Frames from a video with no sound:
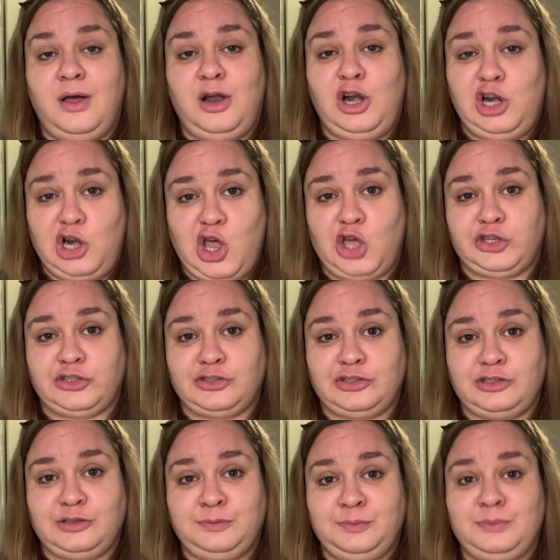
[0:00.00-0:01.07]

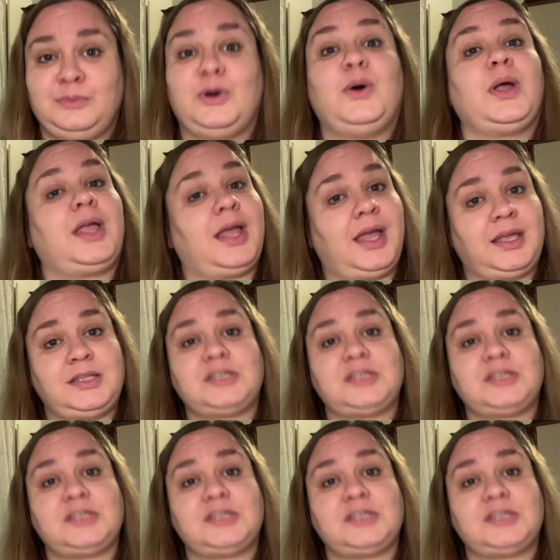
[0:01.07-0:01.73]
land. Okay,